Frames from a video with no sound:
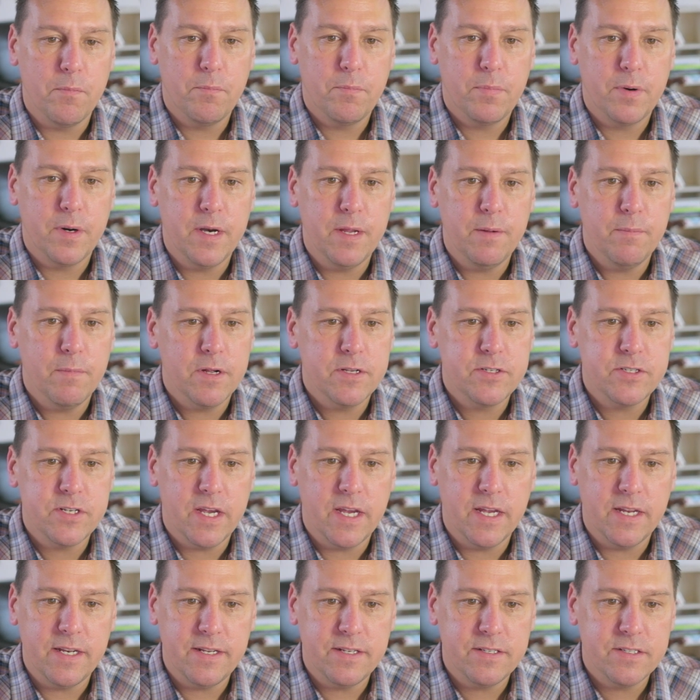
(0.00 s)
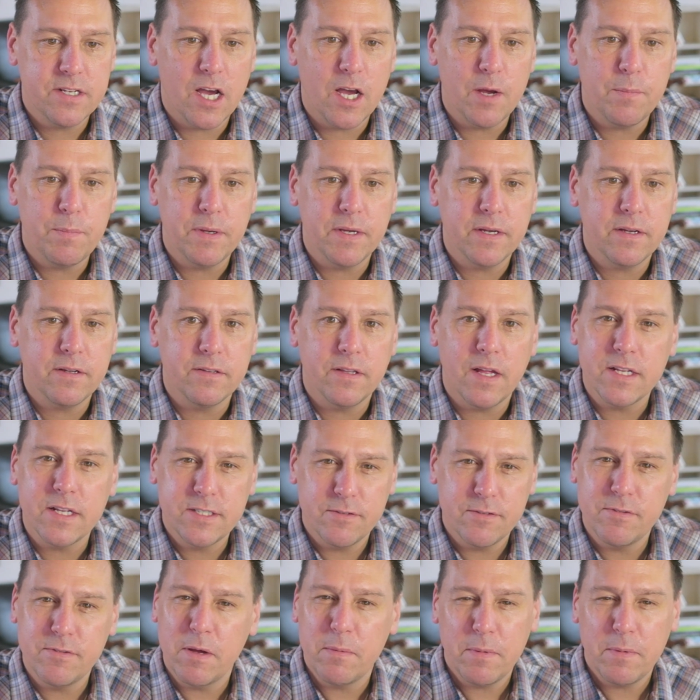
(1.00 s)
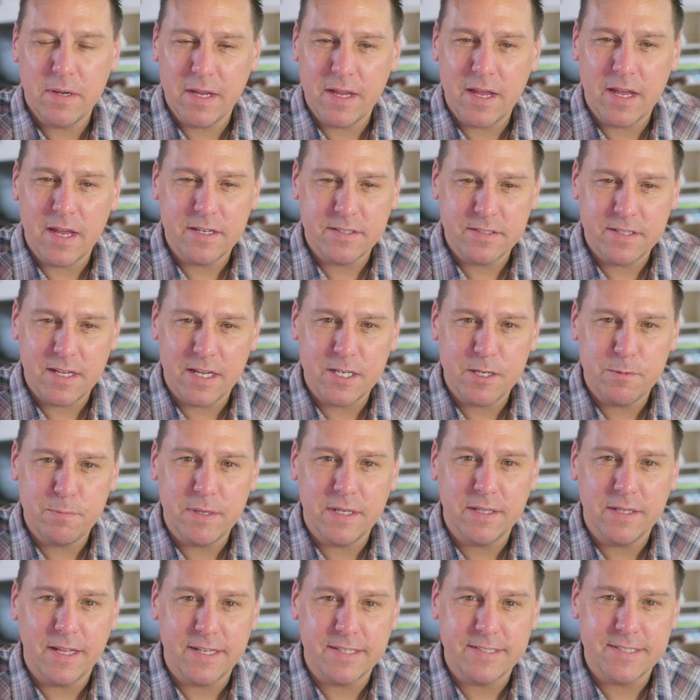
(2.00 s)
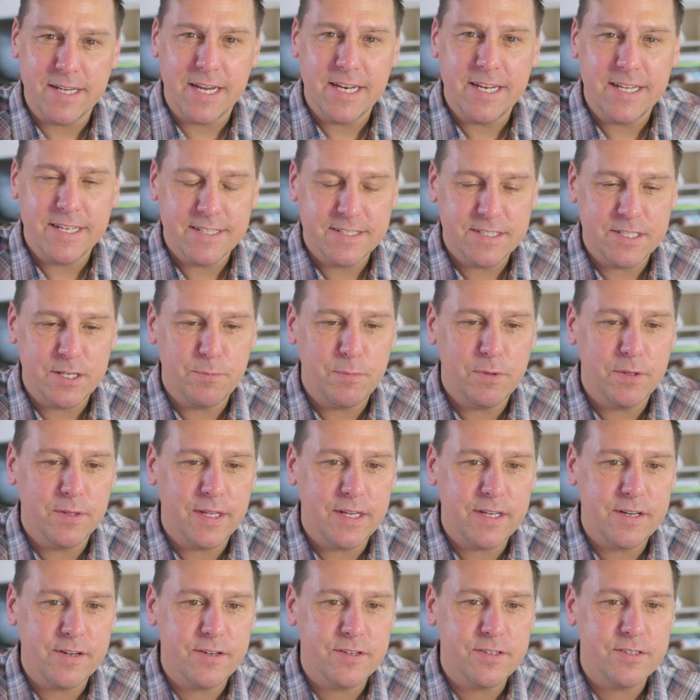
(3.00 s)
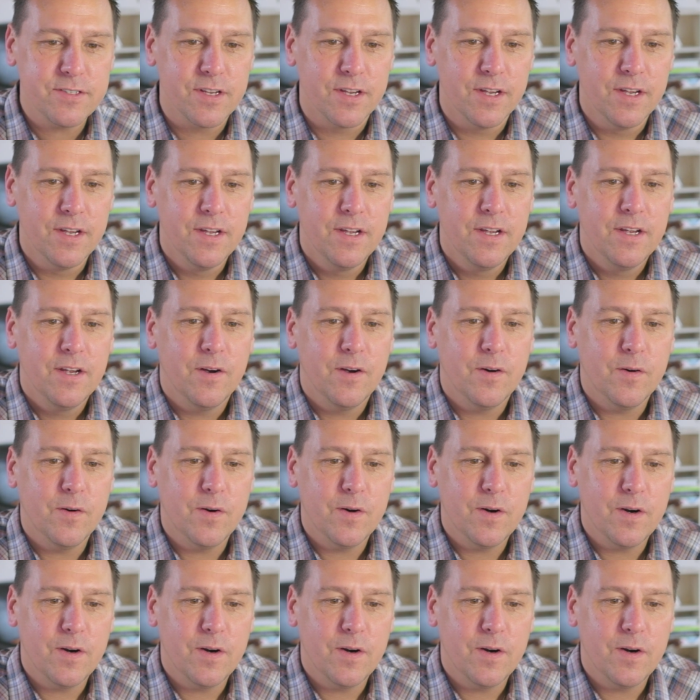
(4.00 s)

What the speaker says: pretty much any topic. Lots of them tend to be like dating simulators or